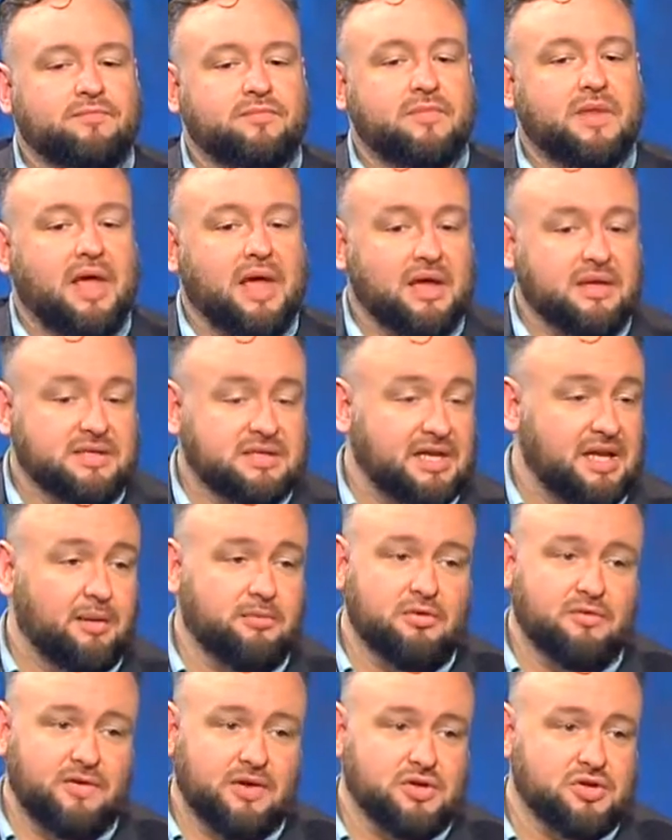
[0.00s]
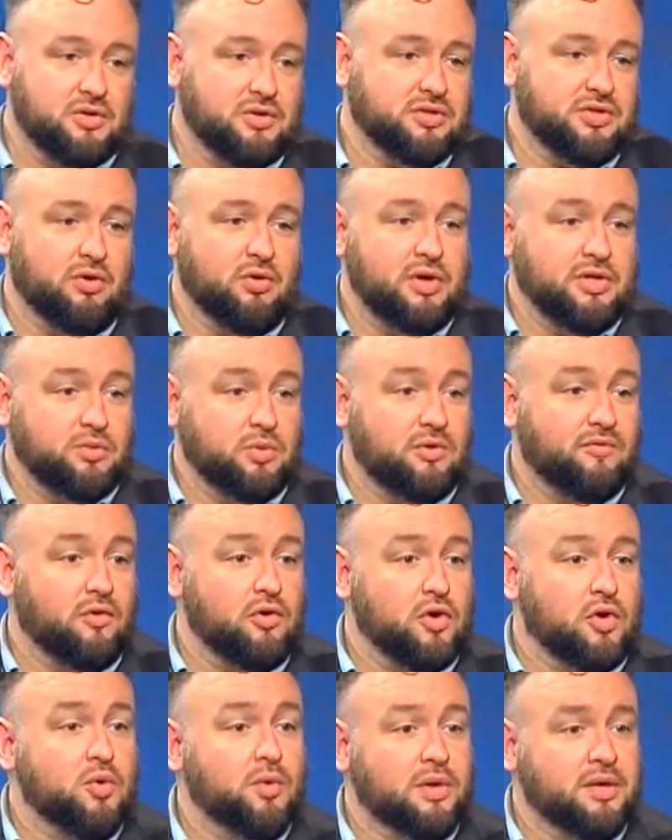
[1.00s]
And CW Venture is one of our
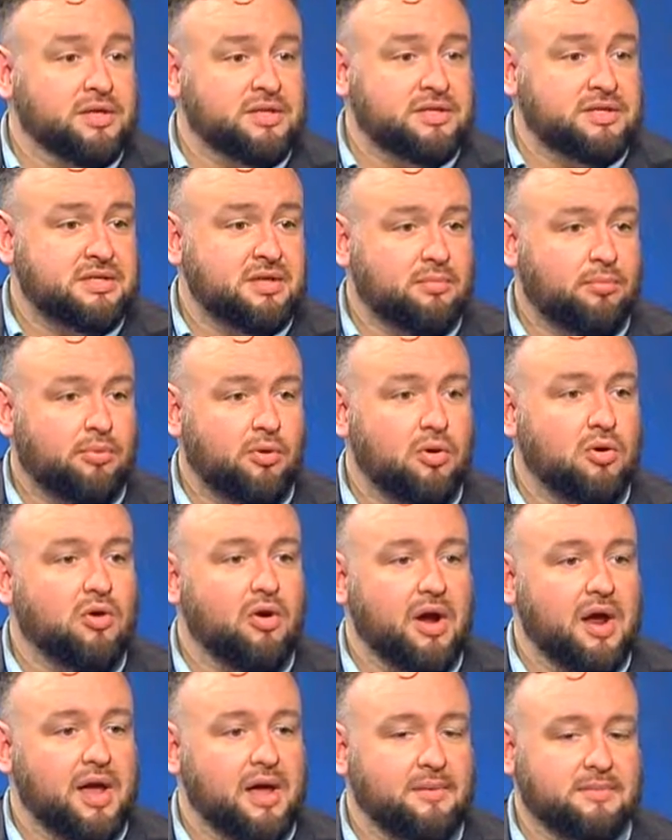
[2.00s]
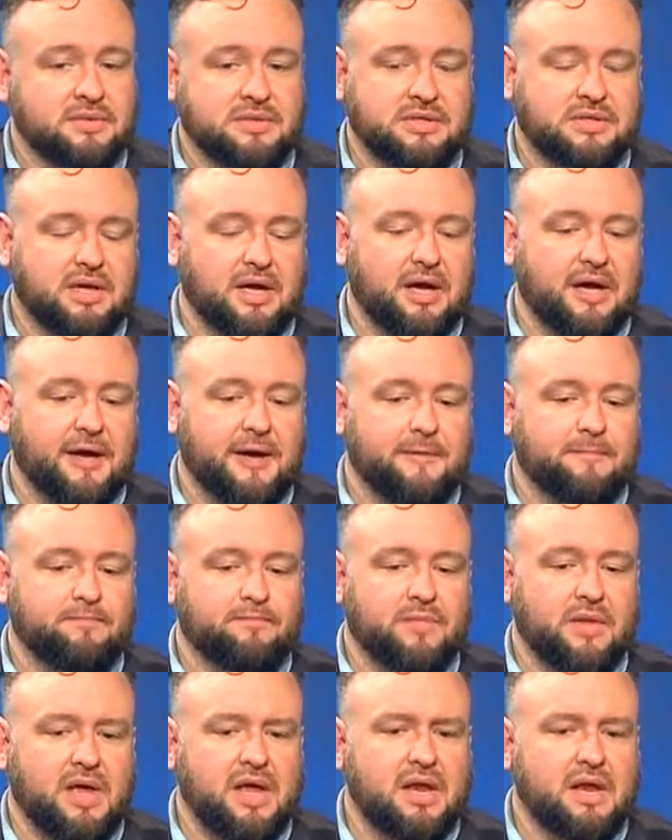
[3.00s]
newest programs,
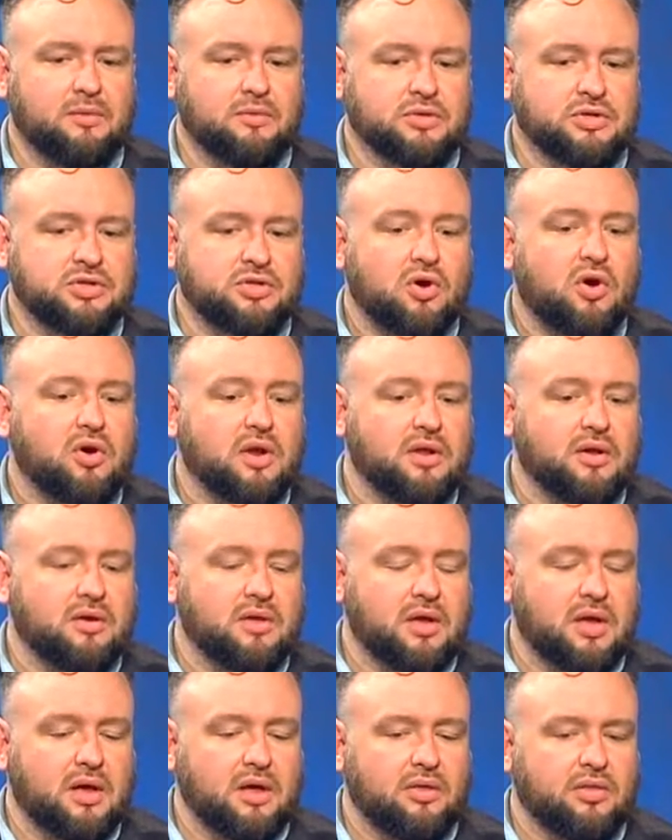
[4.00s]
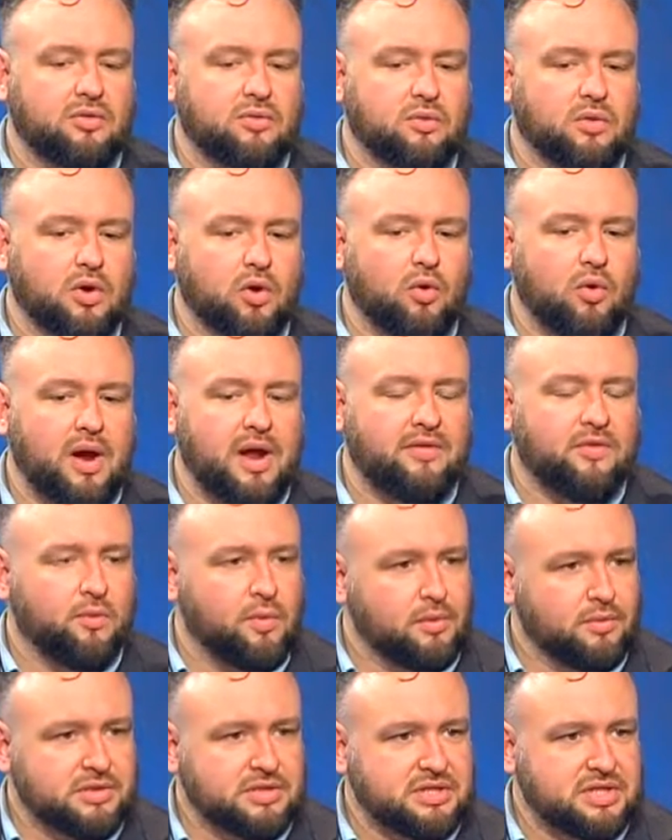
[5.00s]
and it was started through a grant that
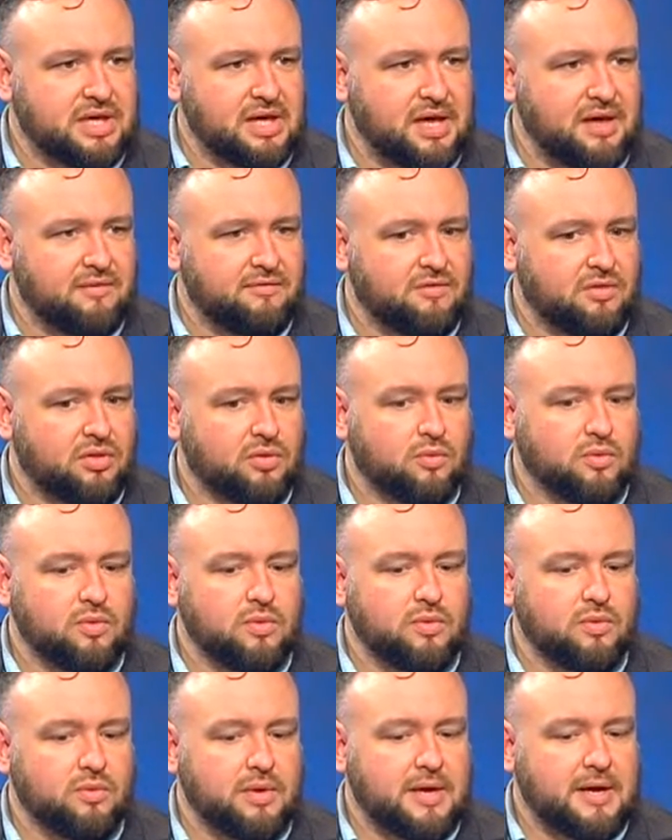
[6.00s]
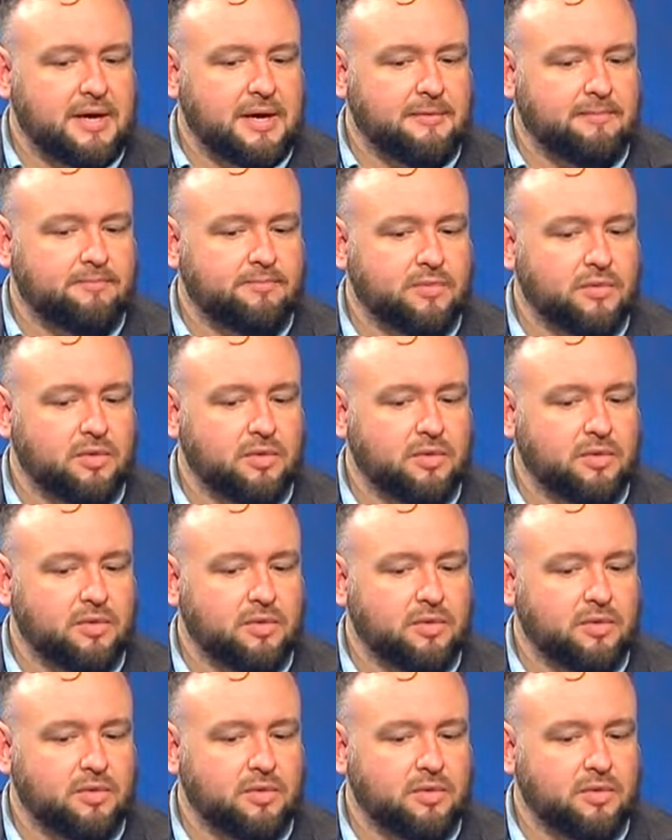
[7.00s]
we received from